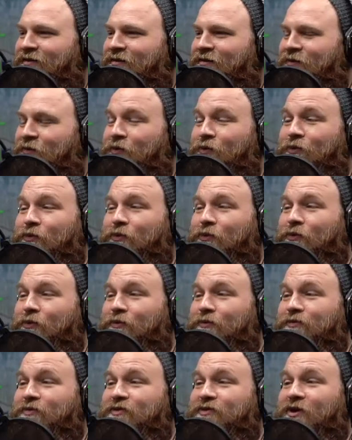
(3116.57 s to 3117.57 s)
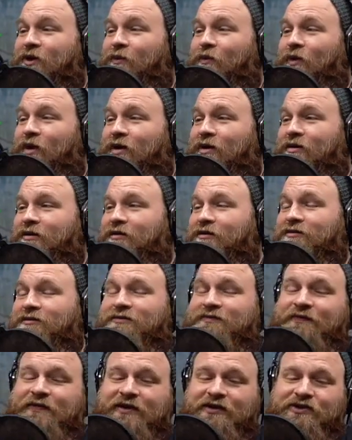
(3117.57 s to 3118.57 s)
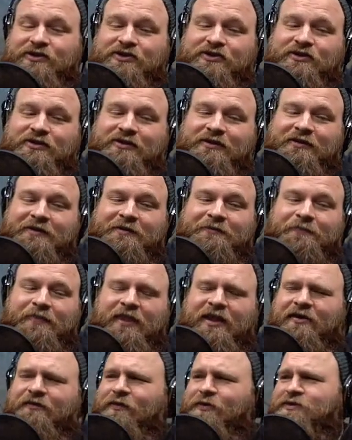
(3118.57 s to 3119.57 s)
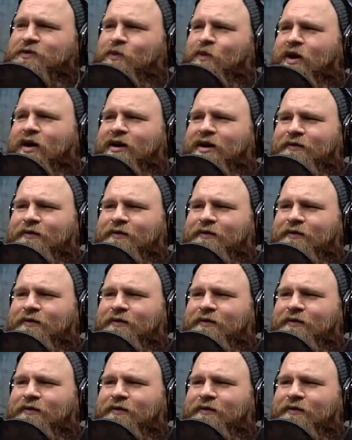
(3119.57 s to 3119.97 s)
Ooh, saltwater fish. I've always wanted to have